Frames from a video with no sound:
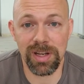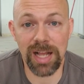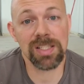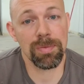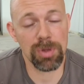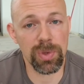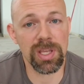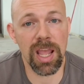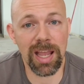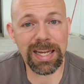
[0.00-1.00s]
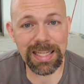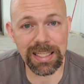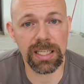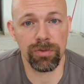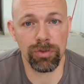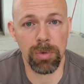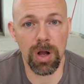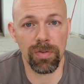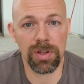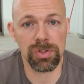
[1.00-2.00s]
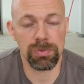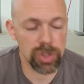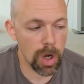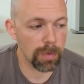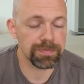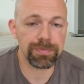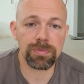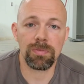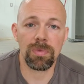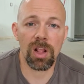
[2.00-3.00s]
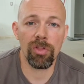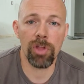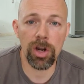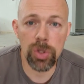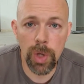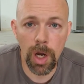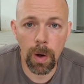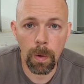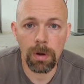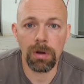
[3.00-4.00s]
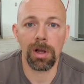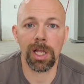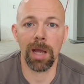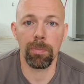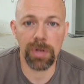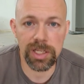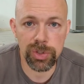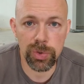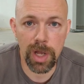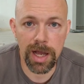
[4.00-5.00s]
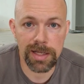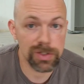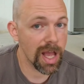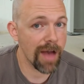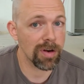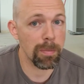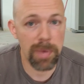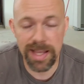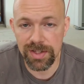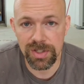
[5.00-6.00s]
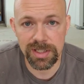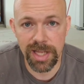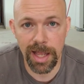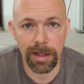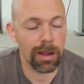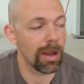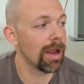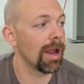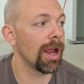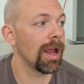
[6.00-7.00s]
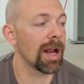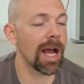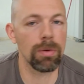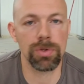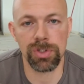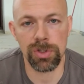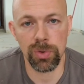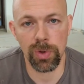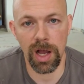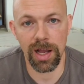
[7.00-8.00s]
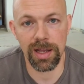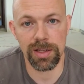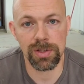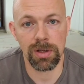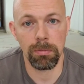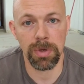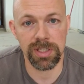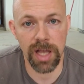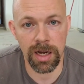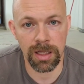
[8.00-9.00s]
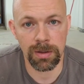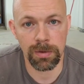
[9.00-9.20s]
And that's something we can glean from all this. So, there you go. God bless you guys. Have an amazing day. And I will see you guys mañana.